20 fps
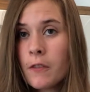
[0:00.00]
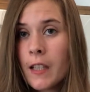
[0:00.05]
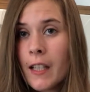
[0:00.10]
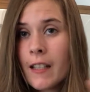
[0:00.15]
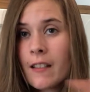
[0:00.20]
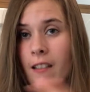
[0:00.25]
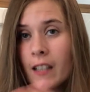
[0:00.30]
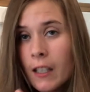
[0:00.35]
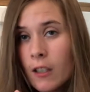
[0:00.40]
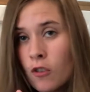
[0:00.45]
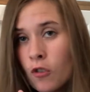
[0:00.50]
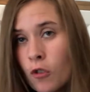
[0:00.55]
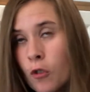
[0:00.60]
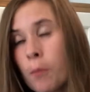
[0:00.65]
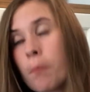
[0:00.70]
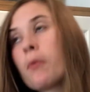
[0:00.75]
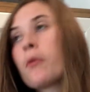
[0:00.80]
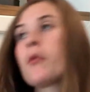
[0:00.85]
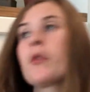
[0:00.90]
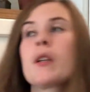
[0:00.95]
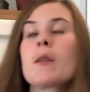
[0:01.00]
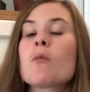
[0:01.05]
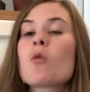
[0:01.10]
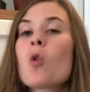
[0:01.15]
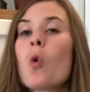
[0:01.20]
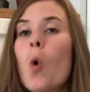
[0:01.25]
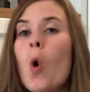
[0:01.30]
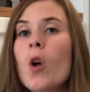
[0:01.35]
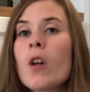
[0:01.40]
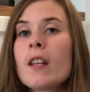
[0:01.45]
it's like supreme
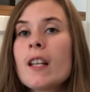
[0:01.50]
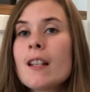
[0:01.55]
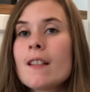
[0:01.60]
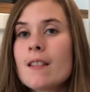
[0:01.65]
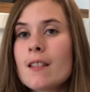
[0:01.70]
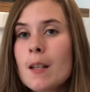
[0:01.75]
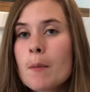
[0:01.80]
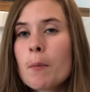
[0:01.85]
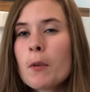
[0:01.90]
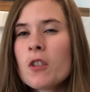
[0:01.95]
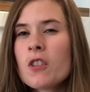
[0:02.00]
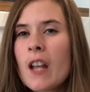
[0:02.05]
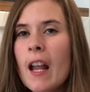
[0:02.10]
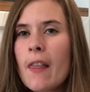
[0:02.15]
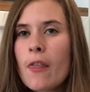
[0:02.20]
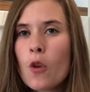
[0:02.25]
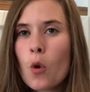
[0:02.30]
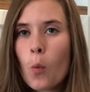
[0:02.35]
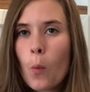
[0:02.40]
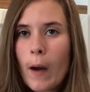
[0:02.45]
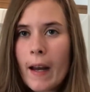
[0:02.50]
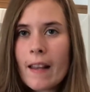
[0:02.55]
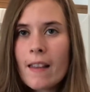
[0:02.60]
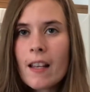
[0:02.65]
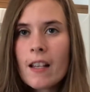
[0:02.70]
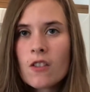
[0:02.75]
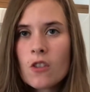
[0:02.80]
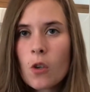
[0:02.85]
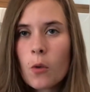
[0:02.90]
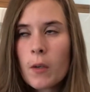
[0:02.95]
quality in zippers and the way
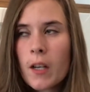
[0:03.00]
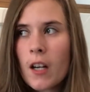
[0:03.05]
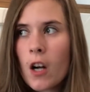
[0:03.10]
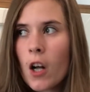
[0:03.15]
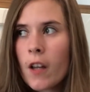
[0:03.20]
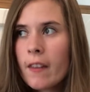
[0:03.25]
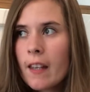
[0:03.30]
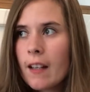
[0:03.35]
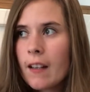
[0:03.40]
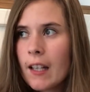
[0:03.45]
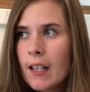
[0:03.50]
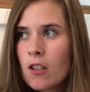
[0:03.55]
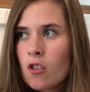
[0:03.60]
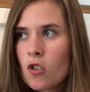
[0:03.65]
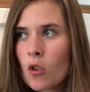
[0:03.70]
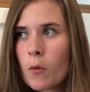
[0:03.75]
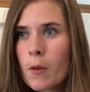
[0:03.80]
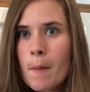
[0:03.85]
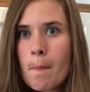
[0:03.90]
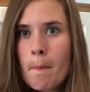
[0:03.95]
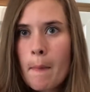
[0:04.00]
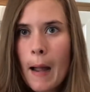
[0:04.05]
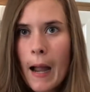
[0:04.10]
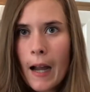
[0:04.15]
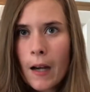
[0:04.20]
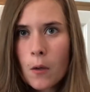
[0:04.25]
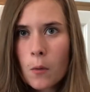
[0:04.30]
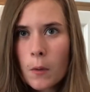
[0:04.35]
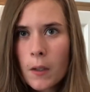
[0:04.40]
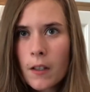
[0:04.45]
they sewed it on they like sewed it
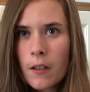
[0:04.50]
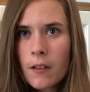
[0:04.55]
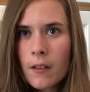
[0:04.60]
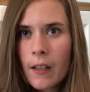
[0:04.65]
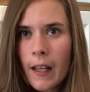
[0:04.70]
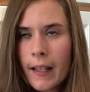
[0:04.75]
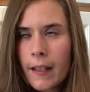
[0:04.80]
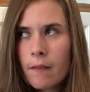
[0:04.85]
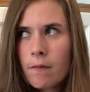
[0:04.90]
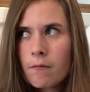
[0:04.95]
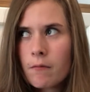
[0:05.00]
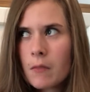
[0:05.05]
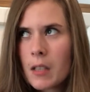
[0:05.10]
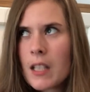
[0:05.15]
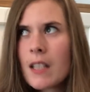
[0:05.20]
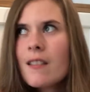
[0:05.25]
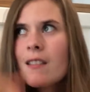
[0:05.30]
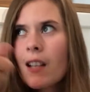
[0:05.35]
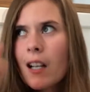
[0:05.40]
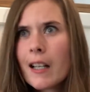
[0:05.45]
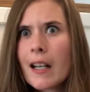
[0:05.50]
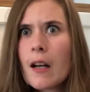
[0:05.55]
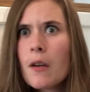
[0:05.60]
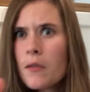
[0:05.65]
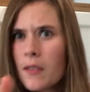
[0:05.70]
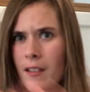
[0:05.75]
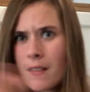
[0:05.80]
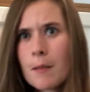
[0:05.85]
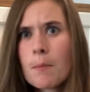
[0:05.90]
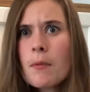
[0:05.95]
backward like inside
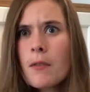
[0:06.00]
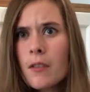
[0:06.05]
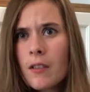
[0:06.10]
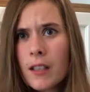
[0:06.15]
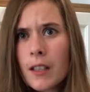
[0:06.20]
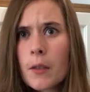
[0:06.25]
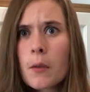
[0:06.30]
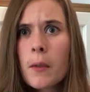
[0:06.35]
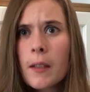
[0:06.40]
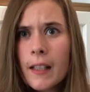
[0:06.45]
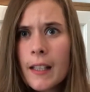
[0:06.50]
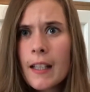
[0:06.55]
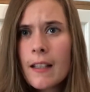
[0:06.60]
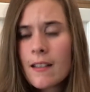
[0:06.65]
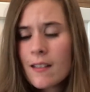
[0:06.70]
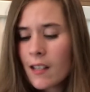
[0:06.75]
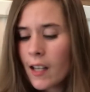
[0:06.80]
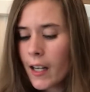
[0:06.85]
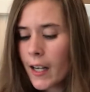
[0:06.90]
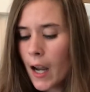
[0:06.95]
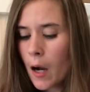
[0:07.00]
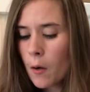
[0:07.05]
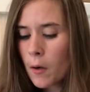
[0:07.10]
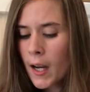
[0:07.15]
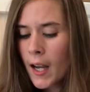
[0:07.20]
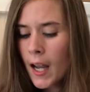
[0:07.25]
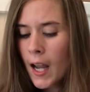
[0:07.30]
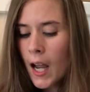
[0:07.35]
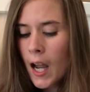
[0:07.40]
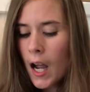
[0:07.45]
out the zipper's literally inside out
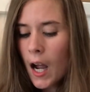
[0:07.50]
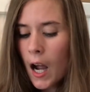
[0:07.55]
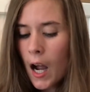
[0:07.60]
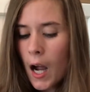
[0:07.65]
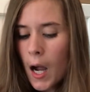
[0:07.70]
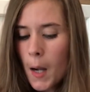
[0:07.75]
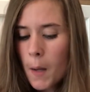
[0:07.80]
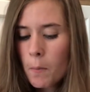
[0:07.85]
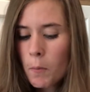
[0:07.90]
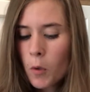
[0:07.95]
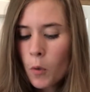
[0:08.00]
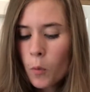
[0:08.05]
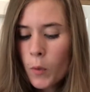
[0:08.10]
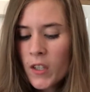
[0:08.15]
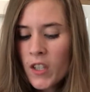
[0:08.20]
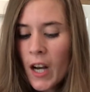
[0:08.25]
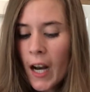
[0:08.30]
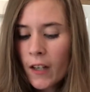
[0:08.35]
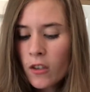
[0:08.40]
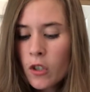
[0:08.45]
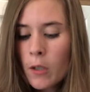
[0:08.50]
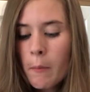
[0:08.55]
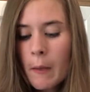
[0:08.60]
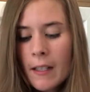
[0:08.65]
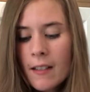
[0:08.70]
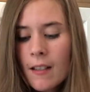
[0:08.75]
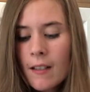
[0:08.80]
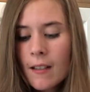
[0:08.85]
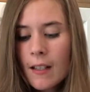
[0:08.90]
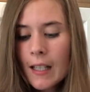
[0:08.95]
um, which actually
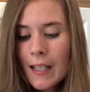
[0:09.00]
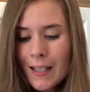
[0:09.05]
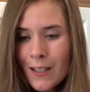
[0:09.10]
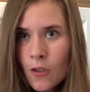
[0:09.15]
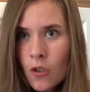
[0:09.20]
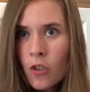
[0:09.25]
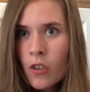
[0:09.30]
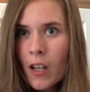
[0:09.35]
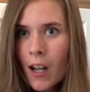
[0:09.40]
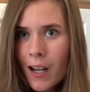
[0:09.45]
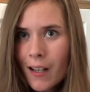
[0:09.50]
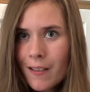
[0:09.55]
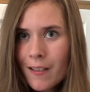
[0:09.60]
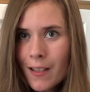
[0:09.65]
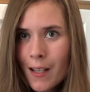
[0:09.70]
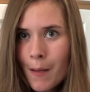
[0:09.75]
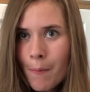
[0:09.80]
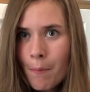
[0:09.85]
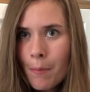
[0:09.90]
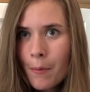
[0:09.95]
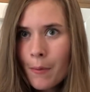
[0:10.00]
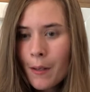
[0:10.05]
makes it easier to unzip